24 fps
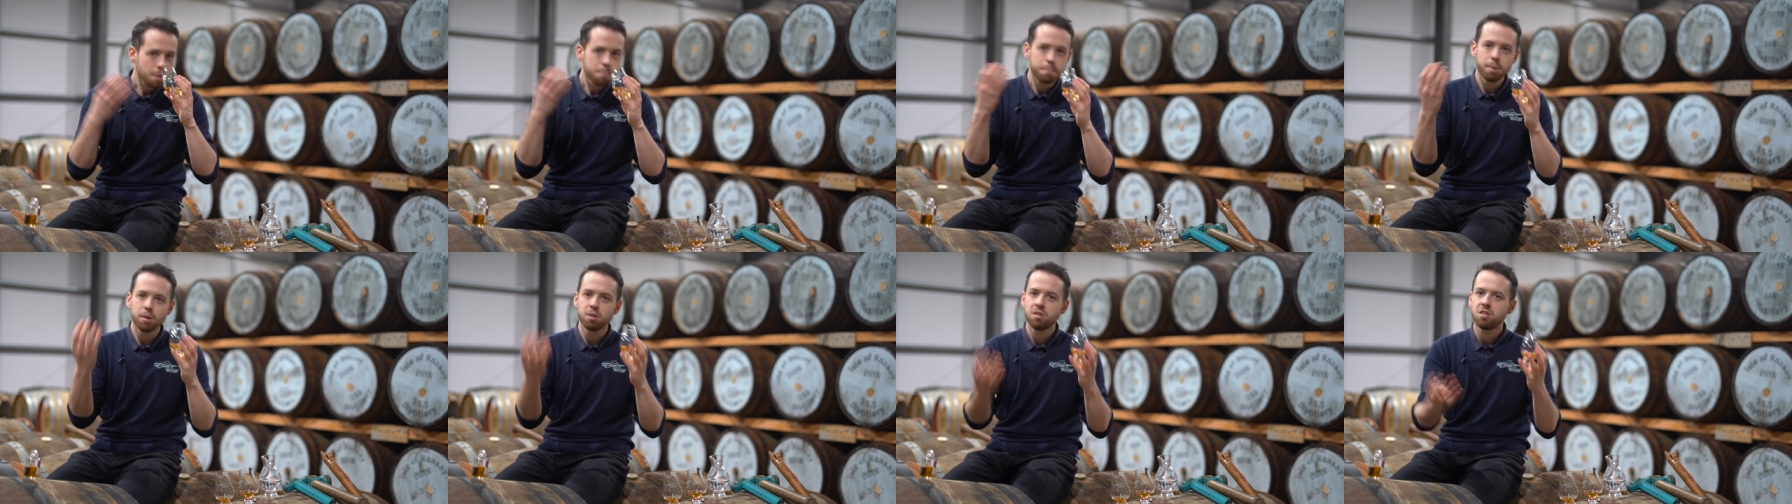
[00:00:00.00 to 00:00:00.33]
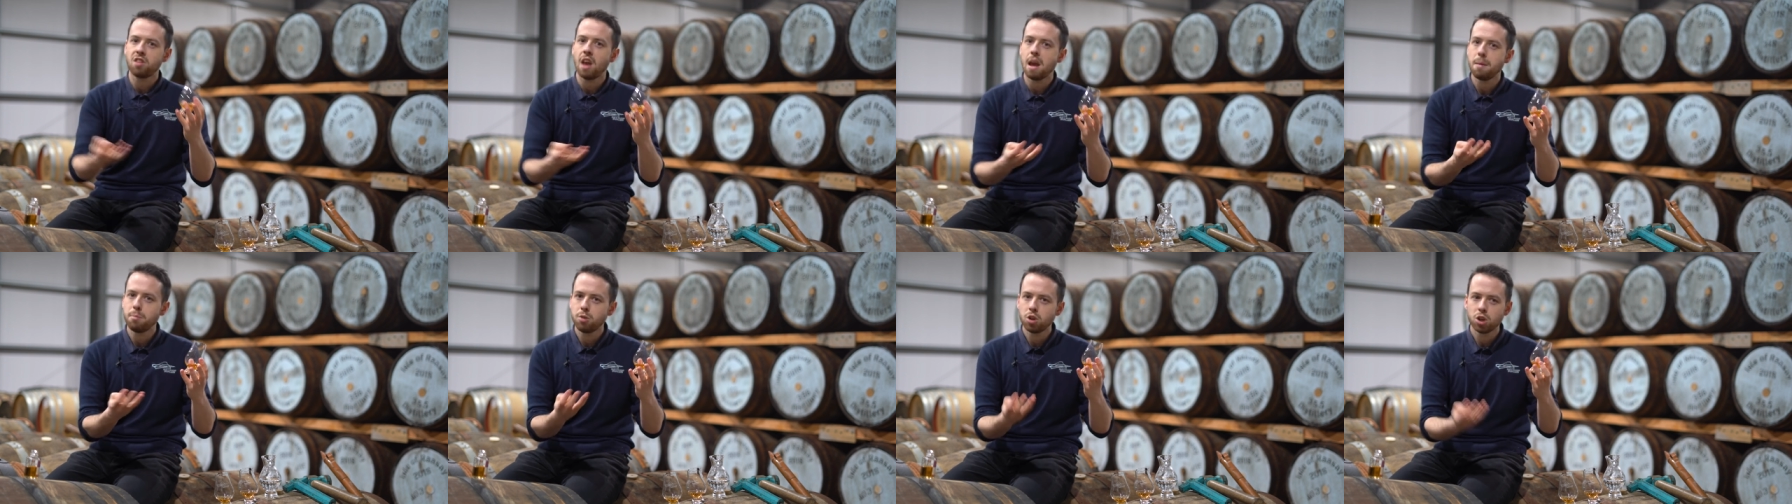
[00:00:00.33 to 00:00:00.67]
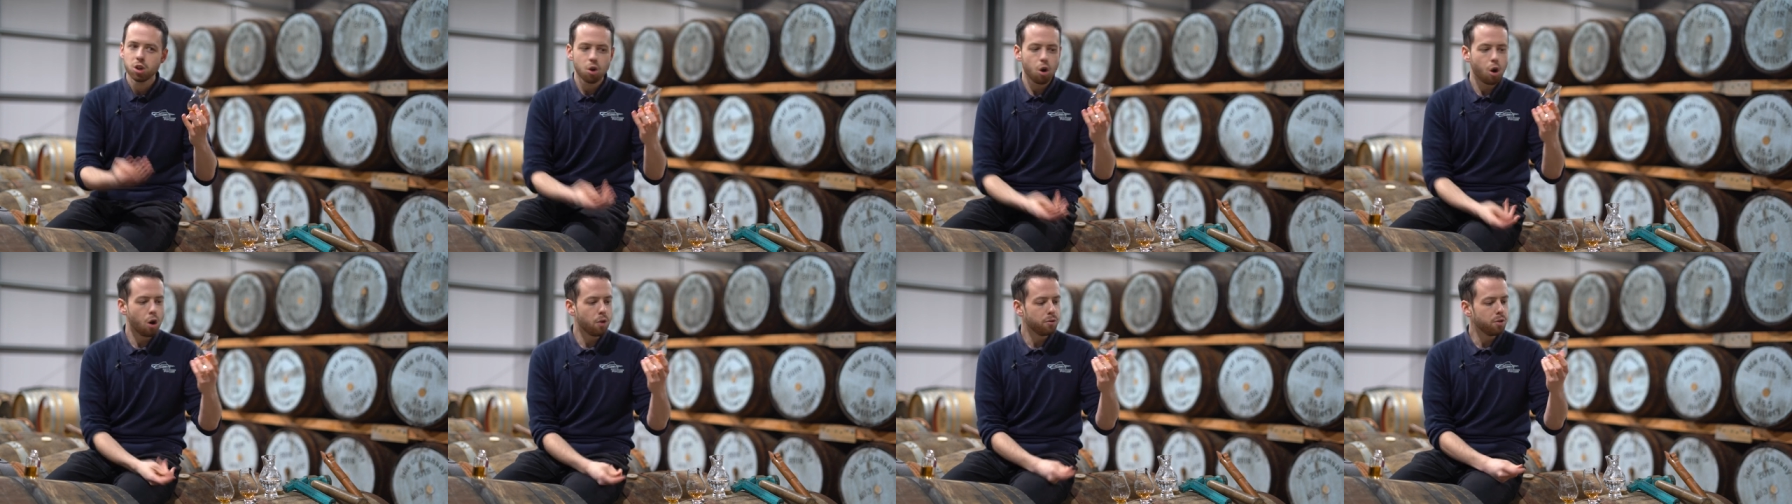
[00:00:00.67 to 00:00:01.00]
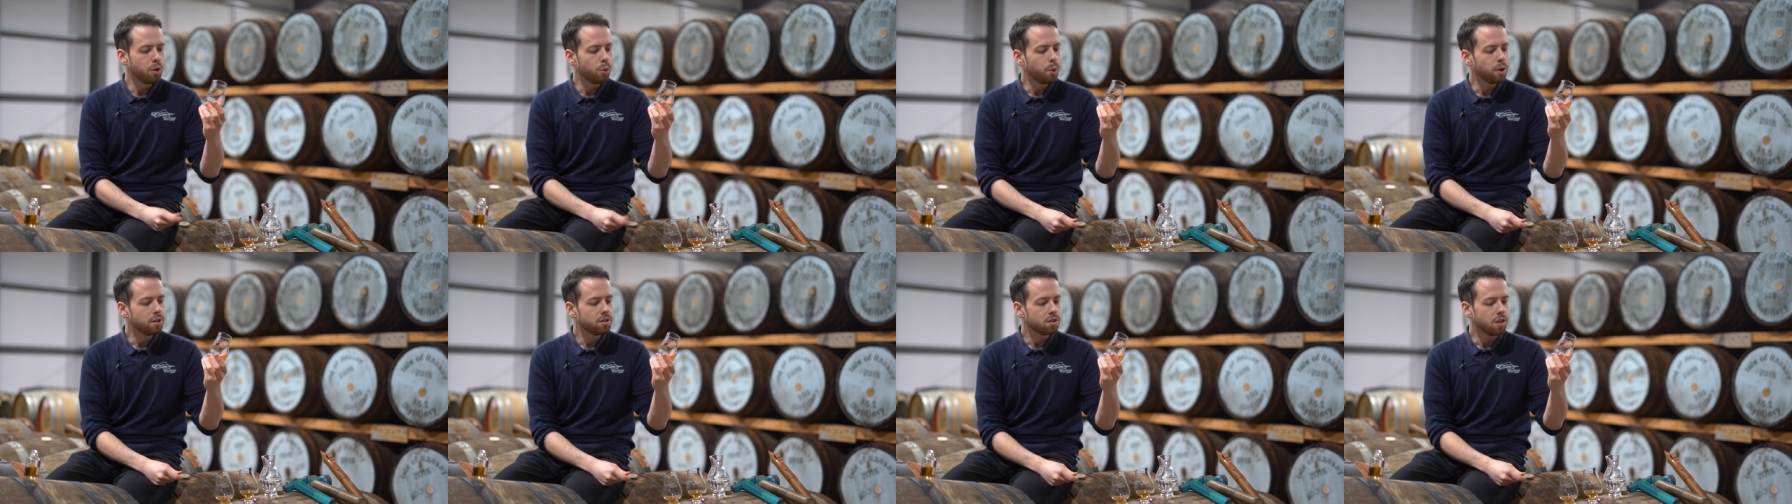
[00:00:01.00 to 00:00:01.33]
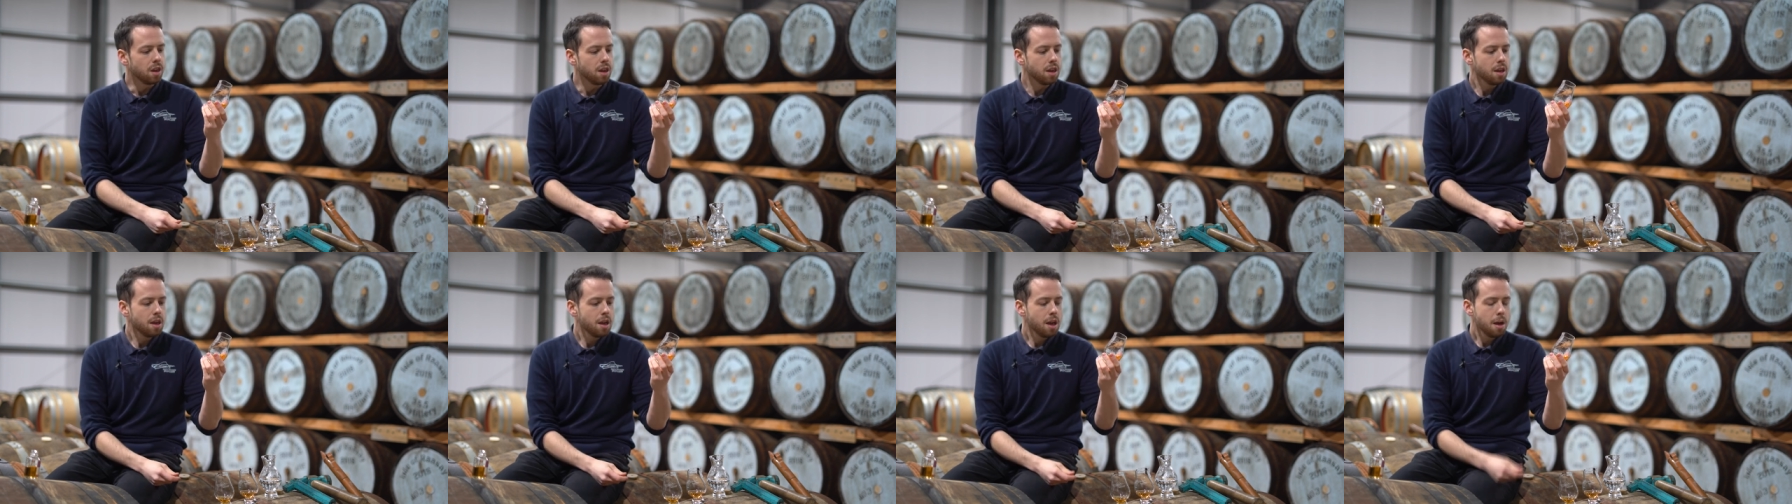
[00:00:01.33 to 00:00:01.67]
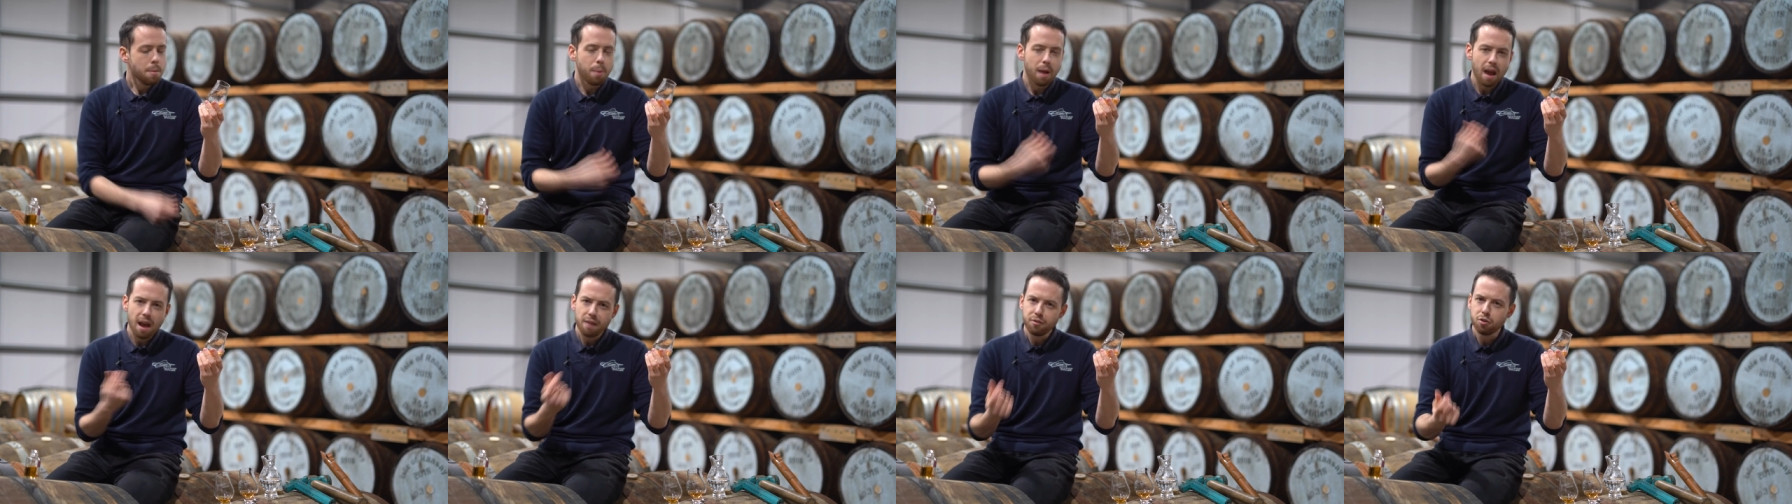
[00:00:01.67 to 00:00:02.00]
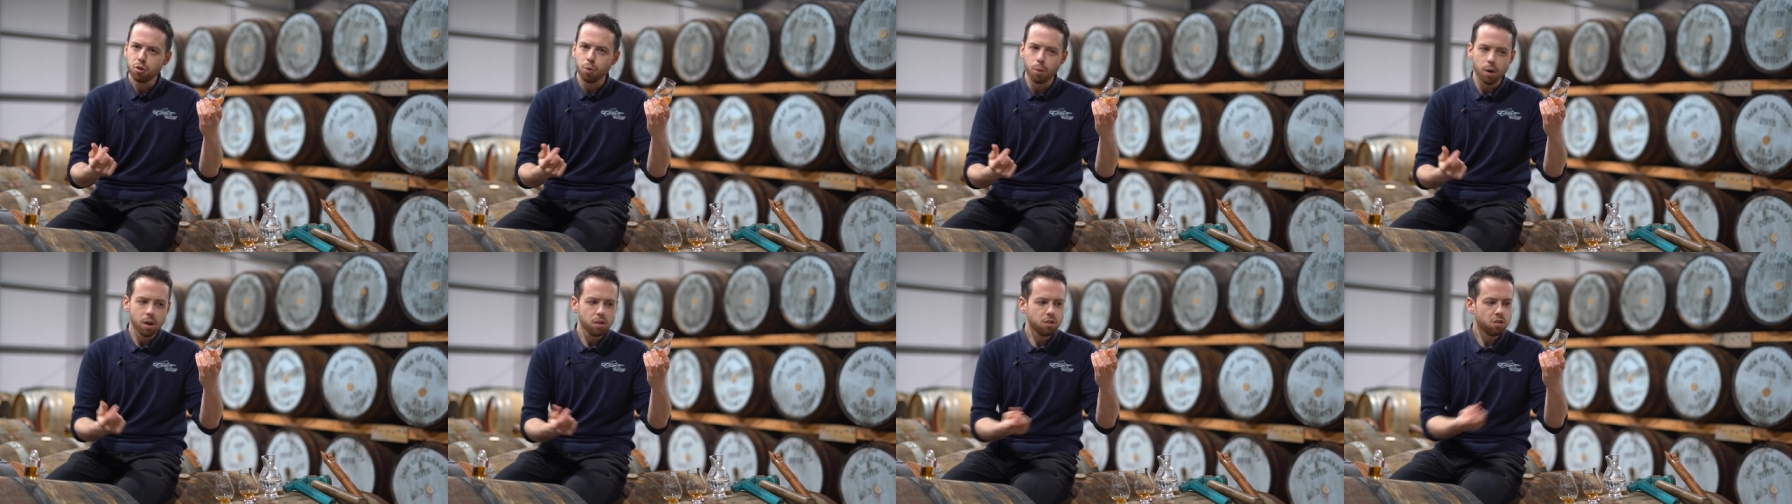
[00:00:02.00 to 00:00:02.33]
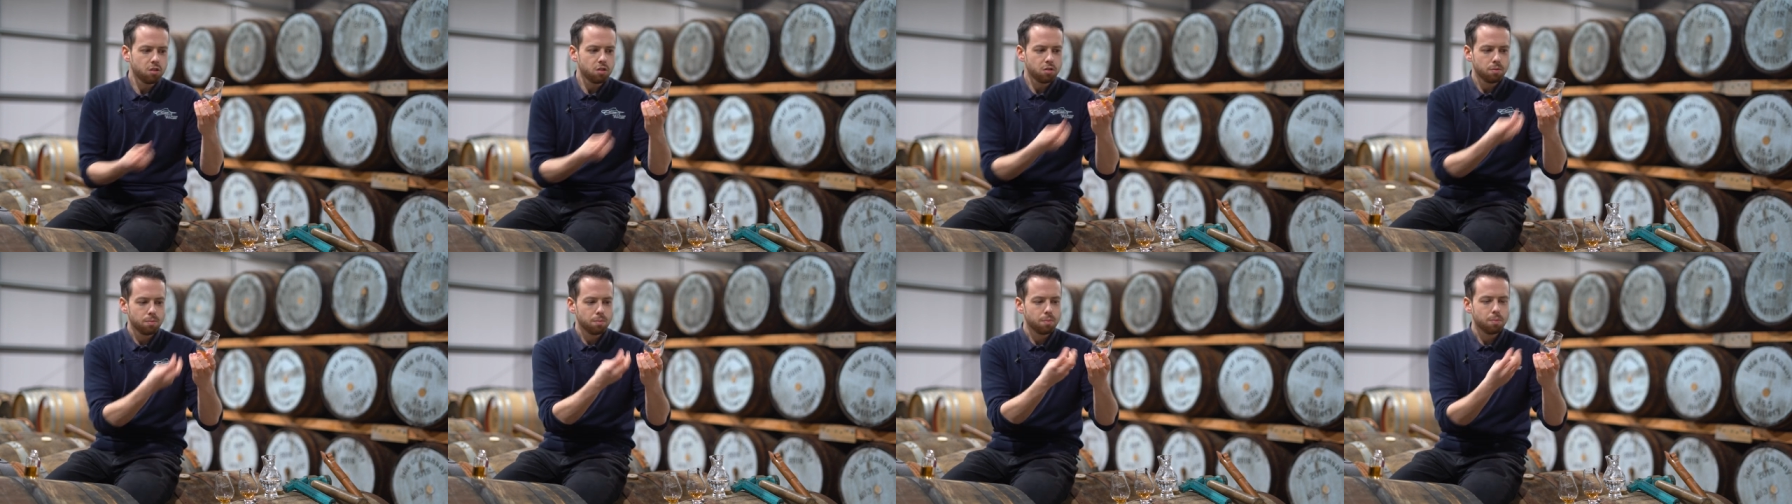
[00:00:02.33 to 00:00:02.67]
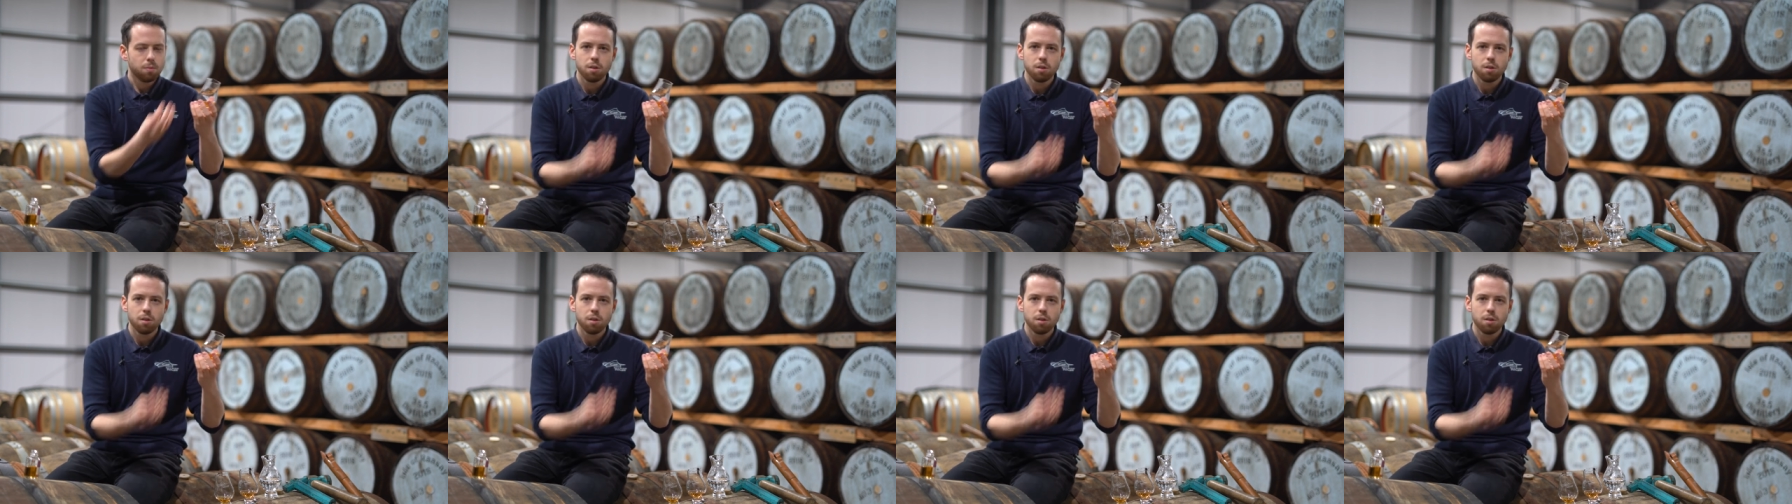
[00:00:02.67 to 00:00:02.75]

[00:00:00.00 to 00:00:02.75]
perception of the whisky. But afterwards,